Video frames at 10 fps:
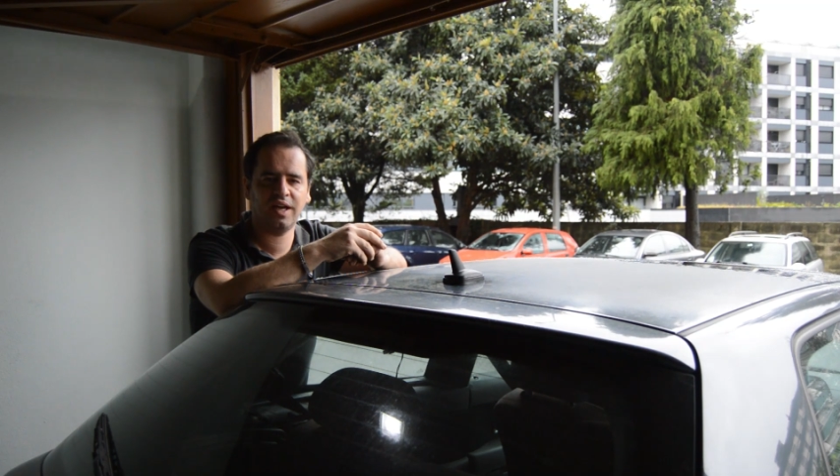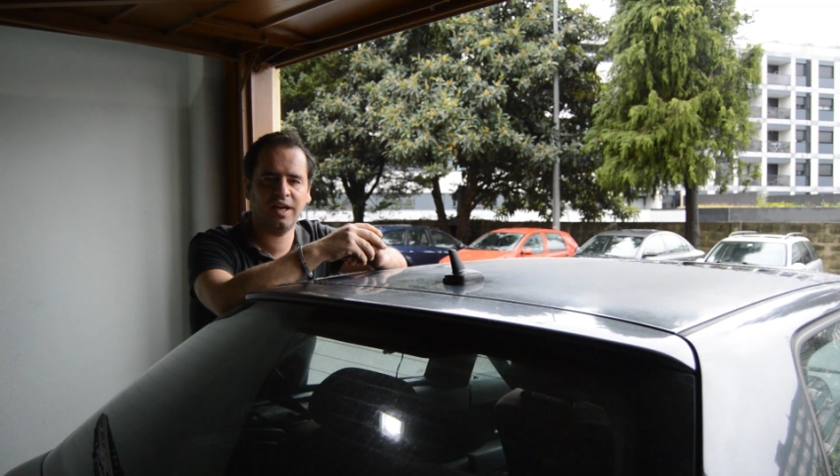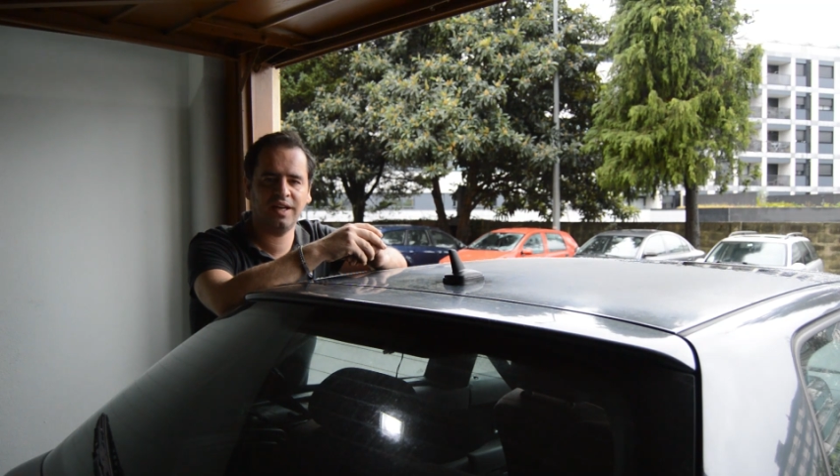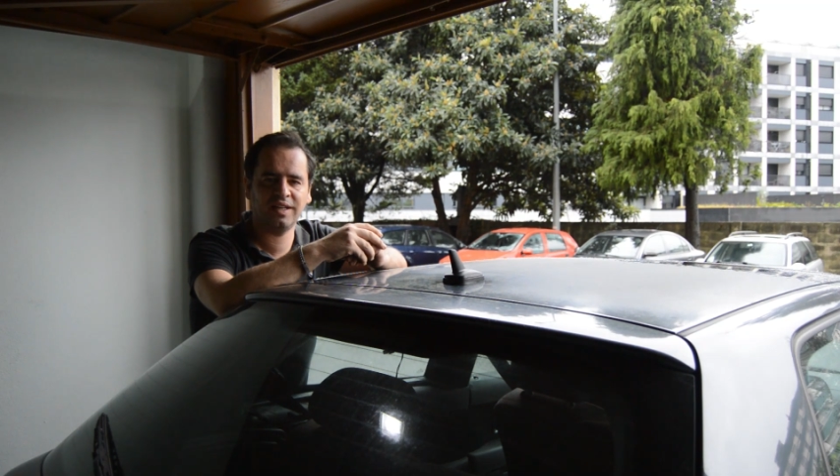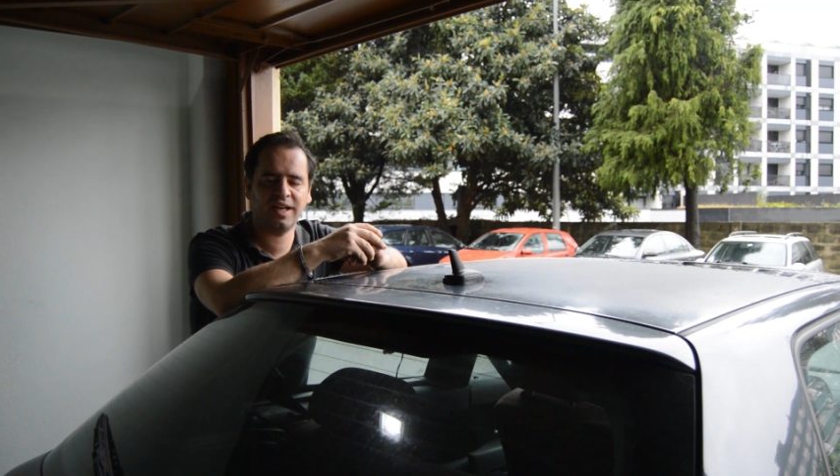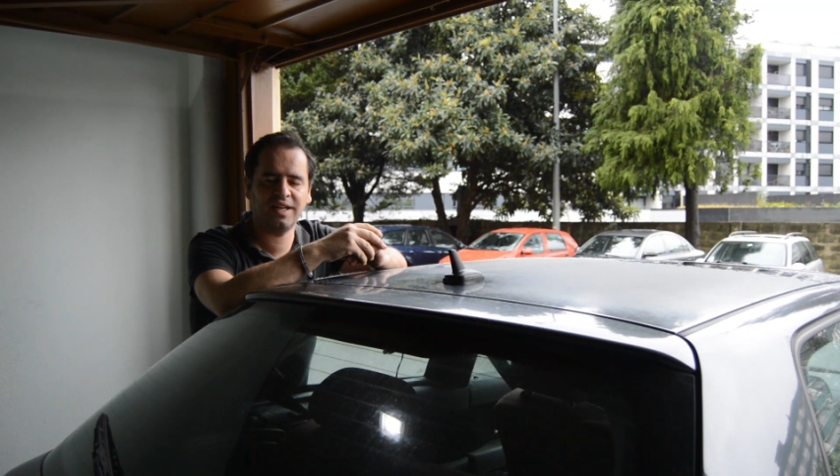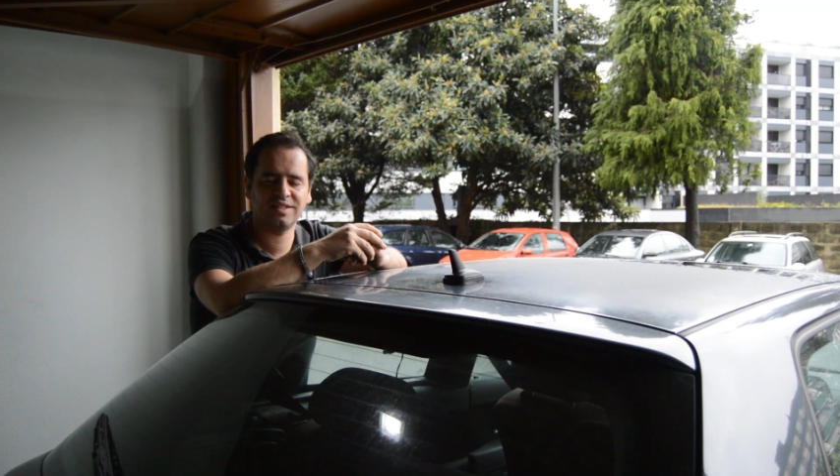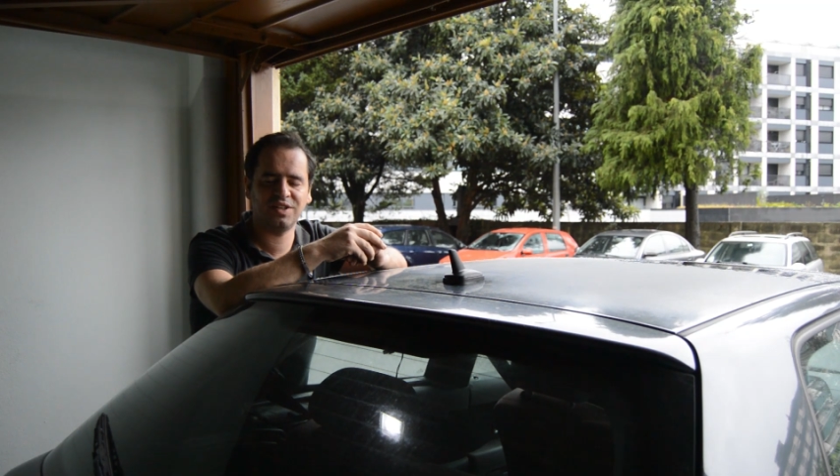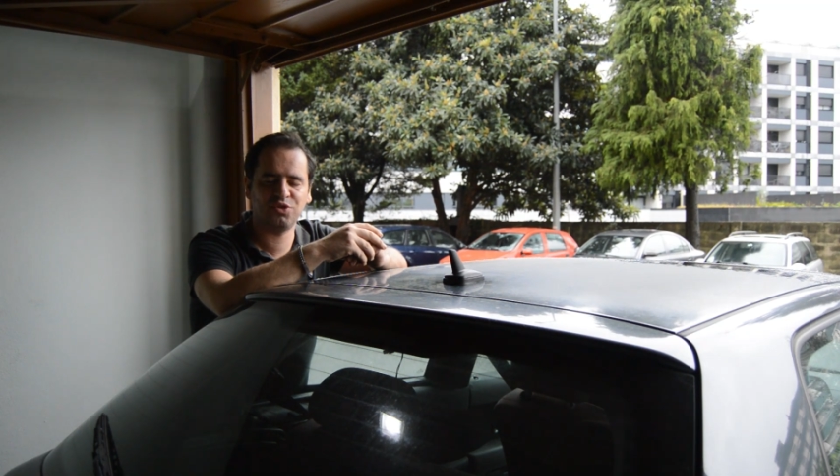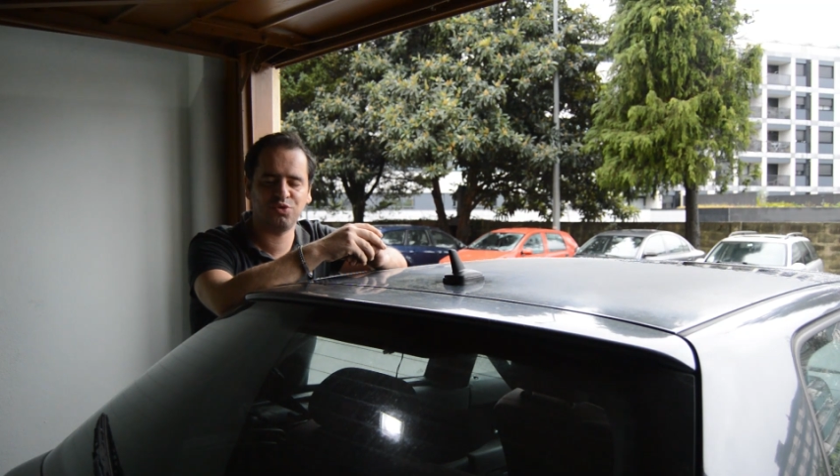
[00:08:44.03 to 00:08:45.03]
and
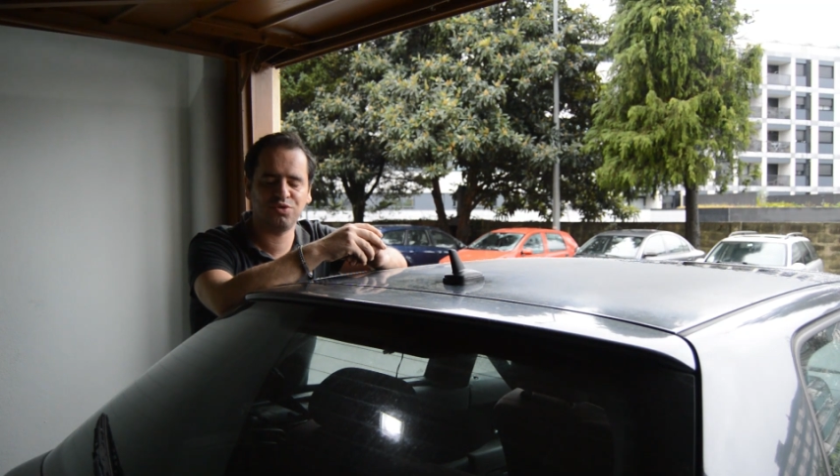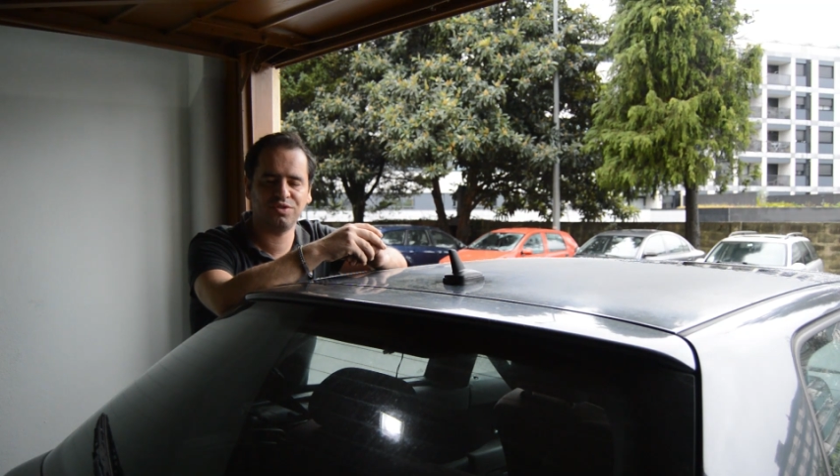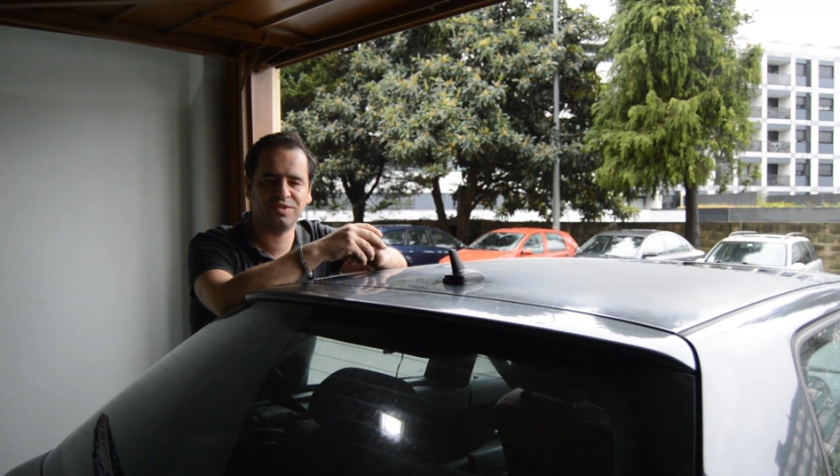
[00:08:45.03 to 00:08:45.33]
guys, as usual,